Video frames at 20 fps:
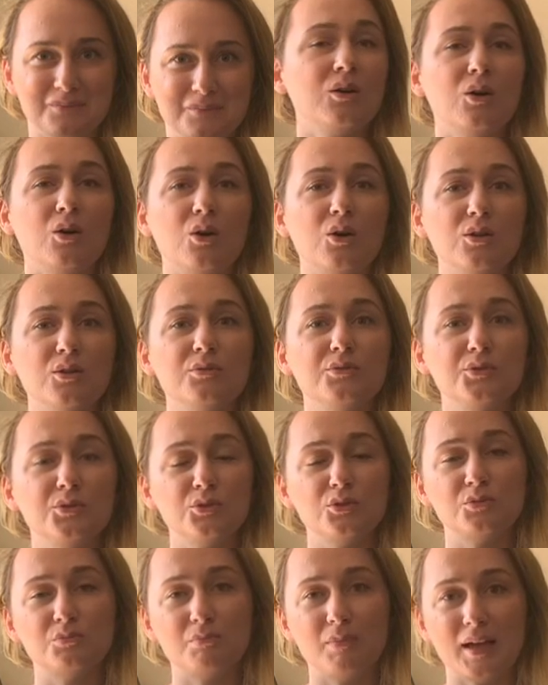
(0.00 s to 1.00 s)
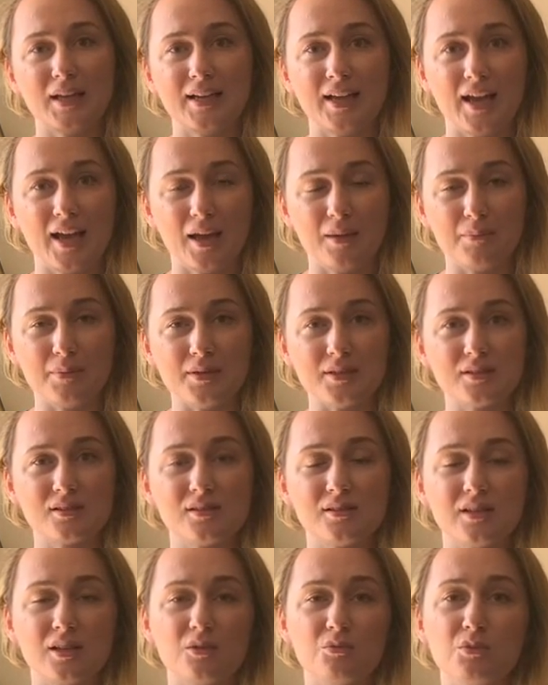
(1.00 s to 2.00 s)
All of those bad habits,
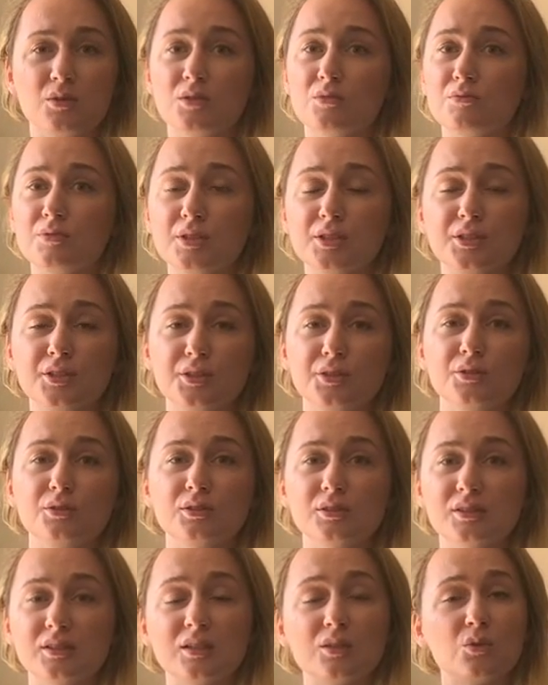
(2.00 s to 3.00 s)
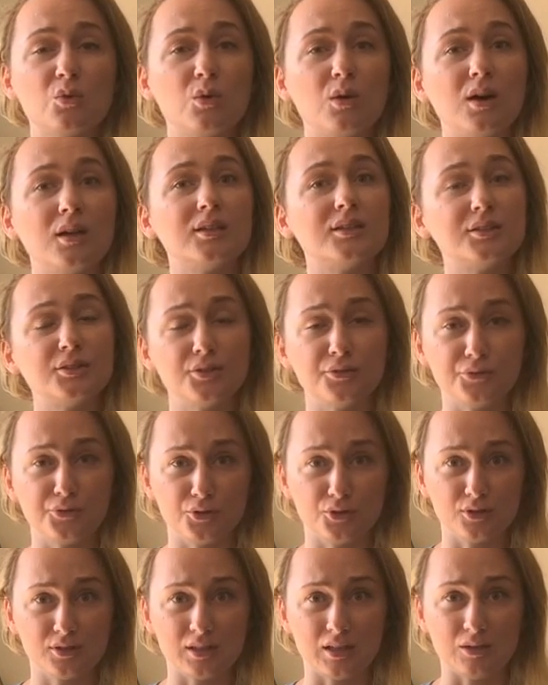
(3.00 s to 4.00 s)
they will reduce the quality of your
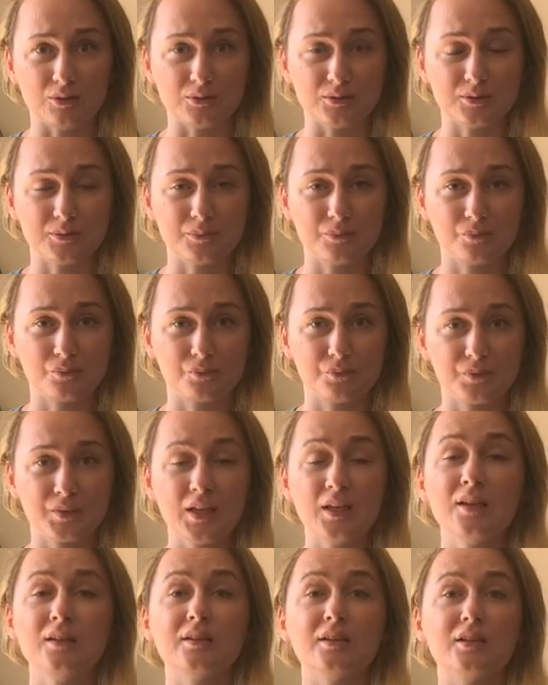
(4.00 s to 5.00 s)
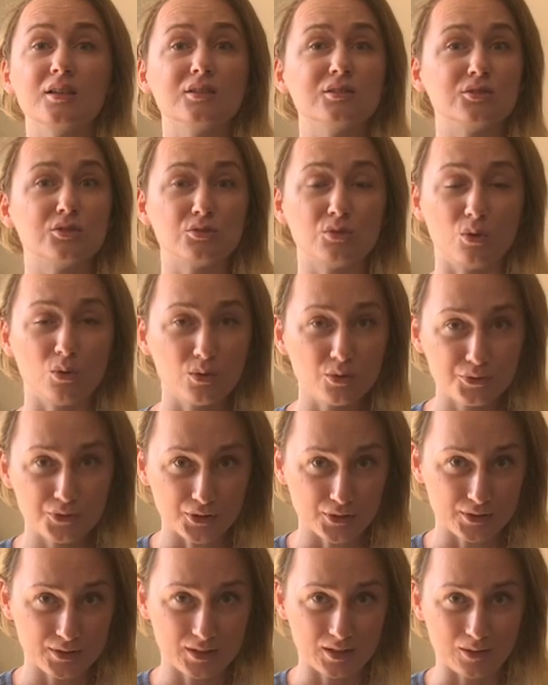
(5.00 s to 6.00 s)
sound, the control of
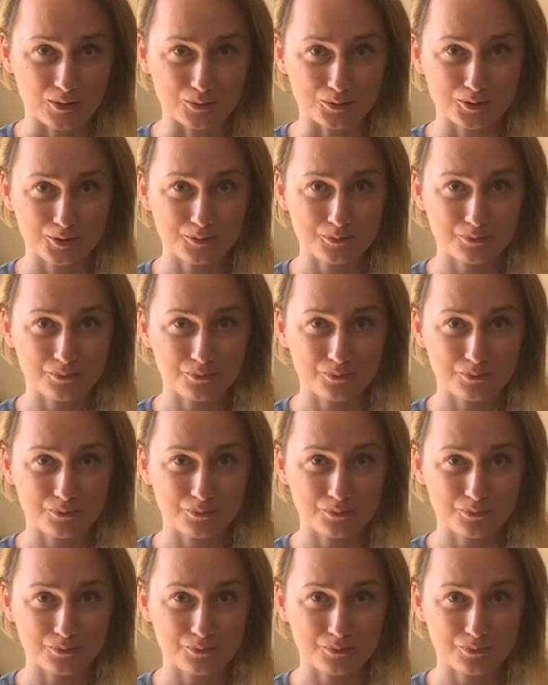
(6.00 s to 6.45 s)
your sound,